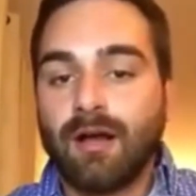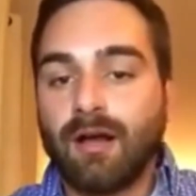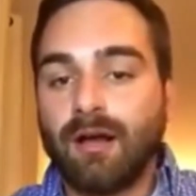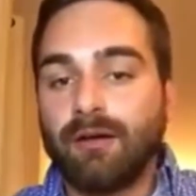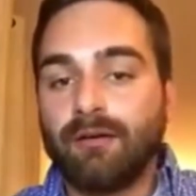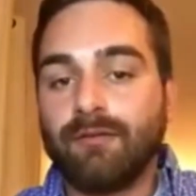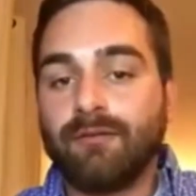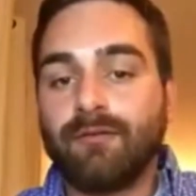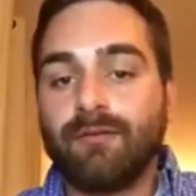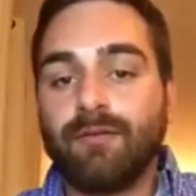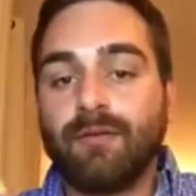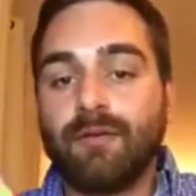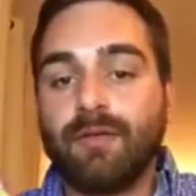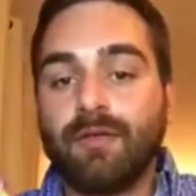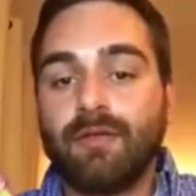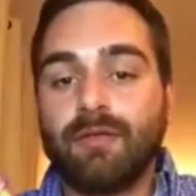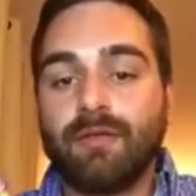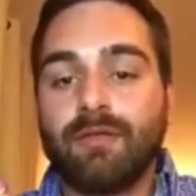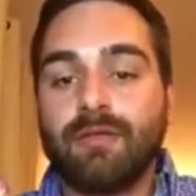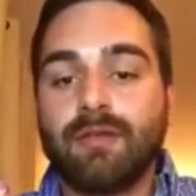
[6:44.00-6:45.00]
of
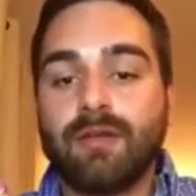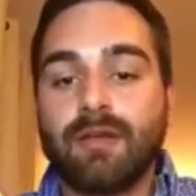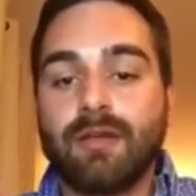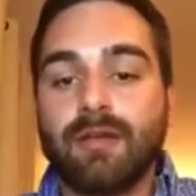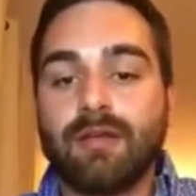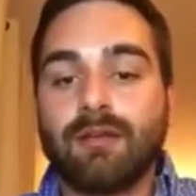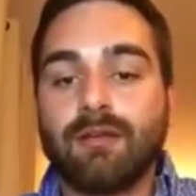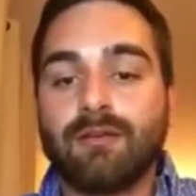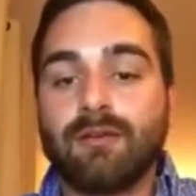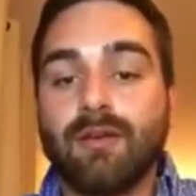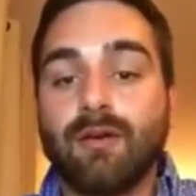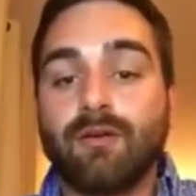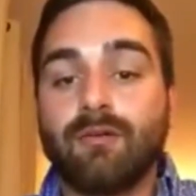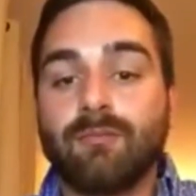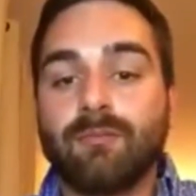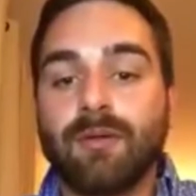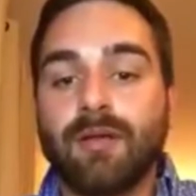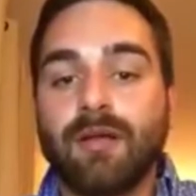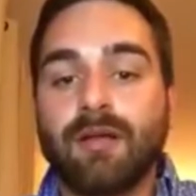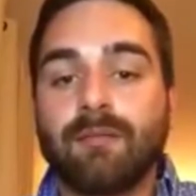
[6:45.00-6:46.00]
the
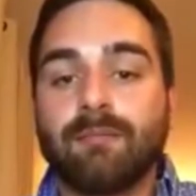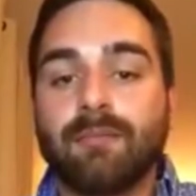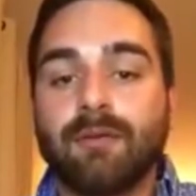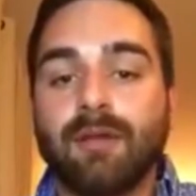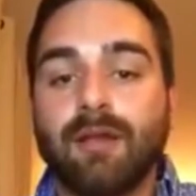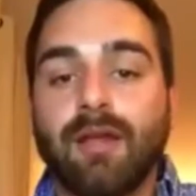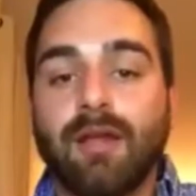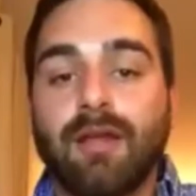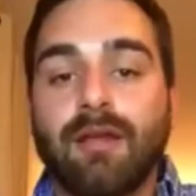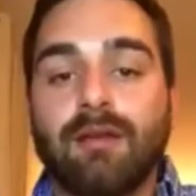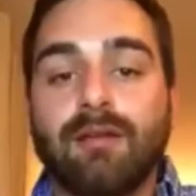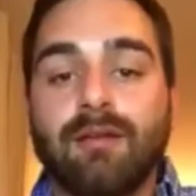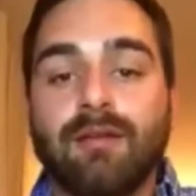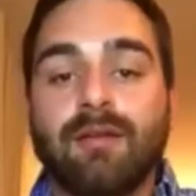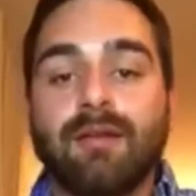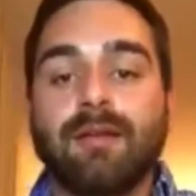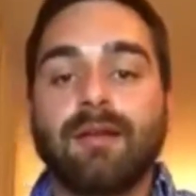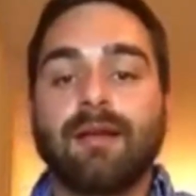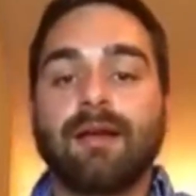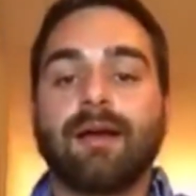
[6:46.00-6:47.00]
note being played.
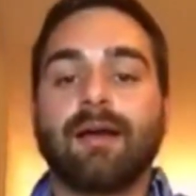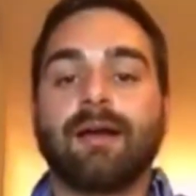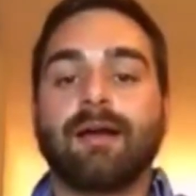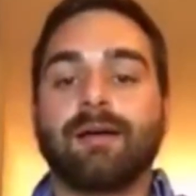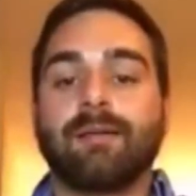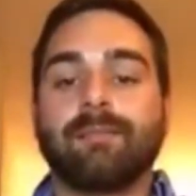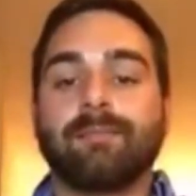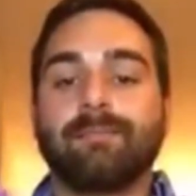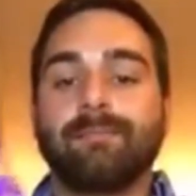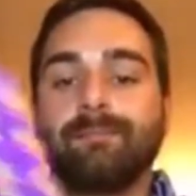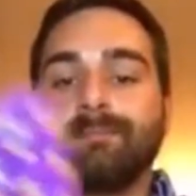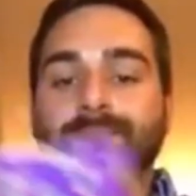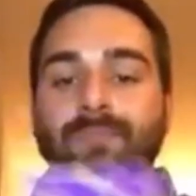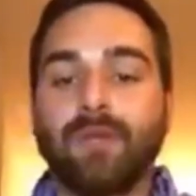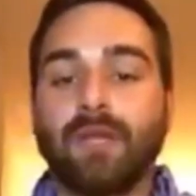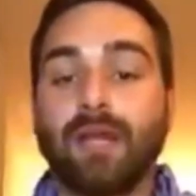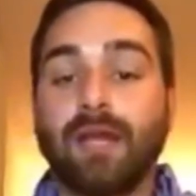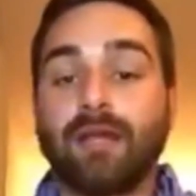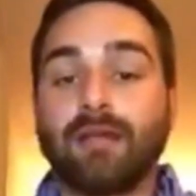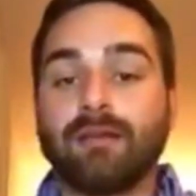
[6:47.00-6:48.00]

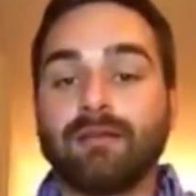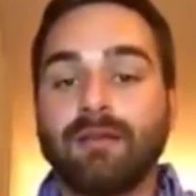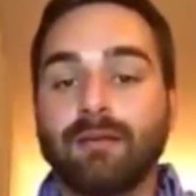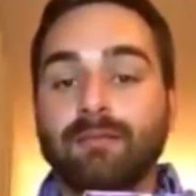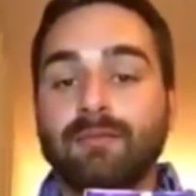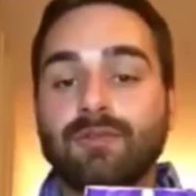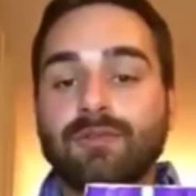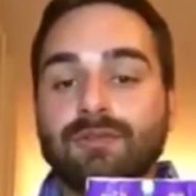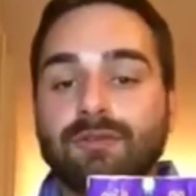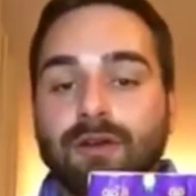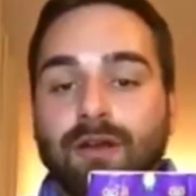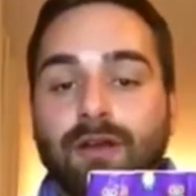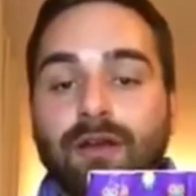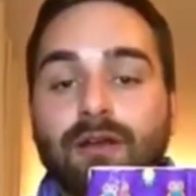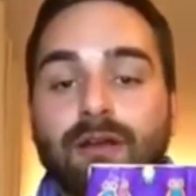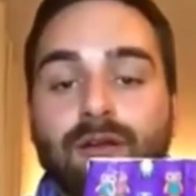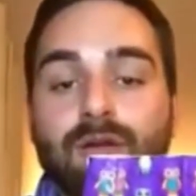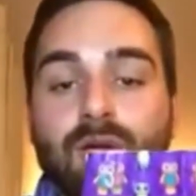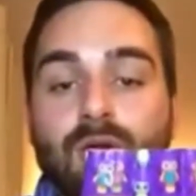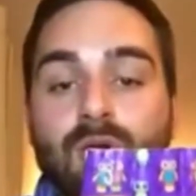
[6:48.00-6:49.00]
I can demonstrate.